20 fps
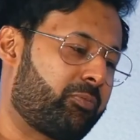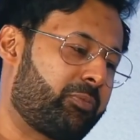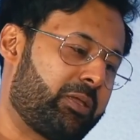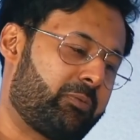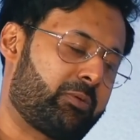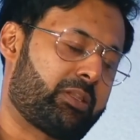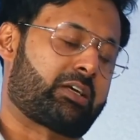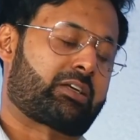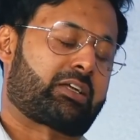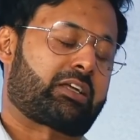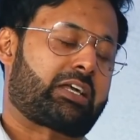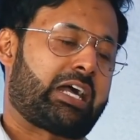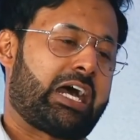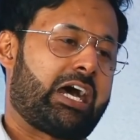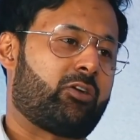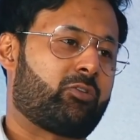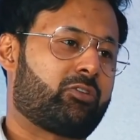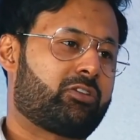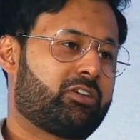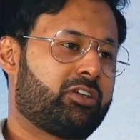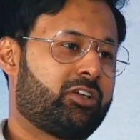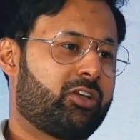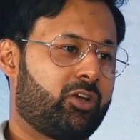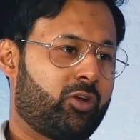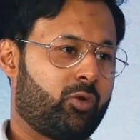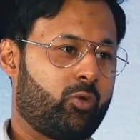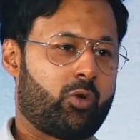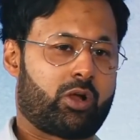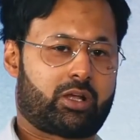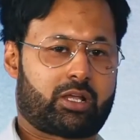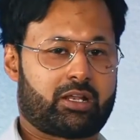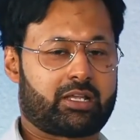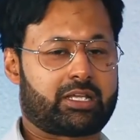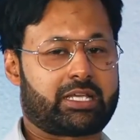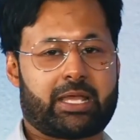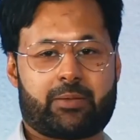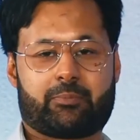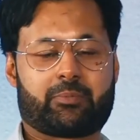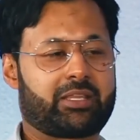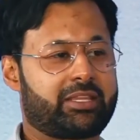of people that can count who are going to
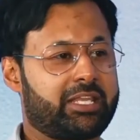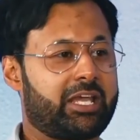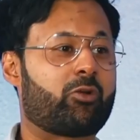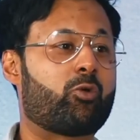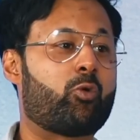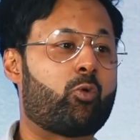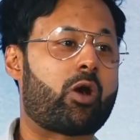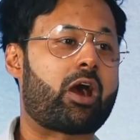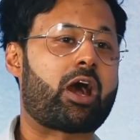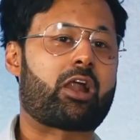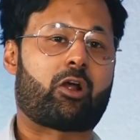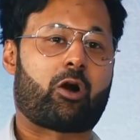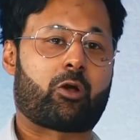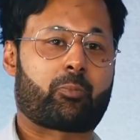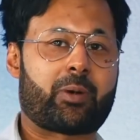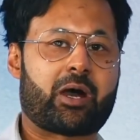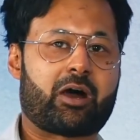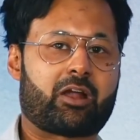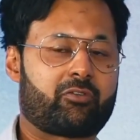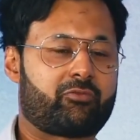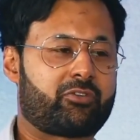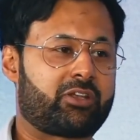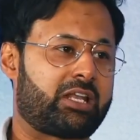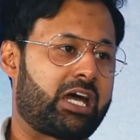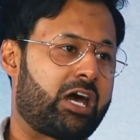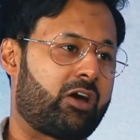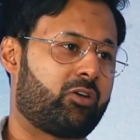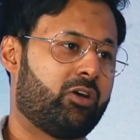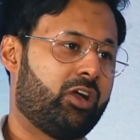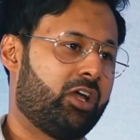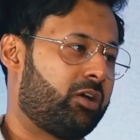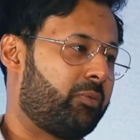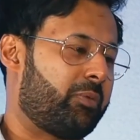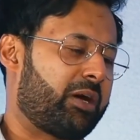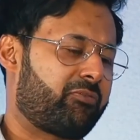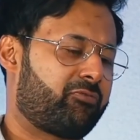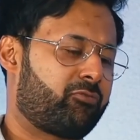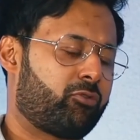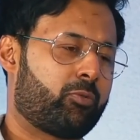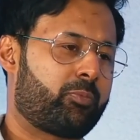get me there, who are part of it now.
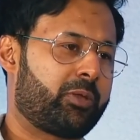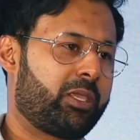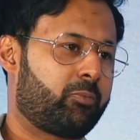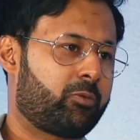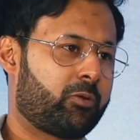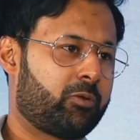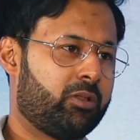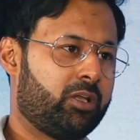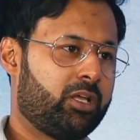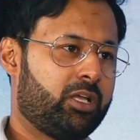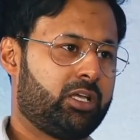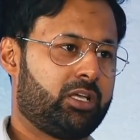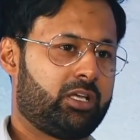About four people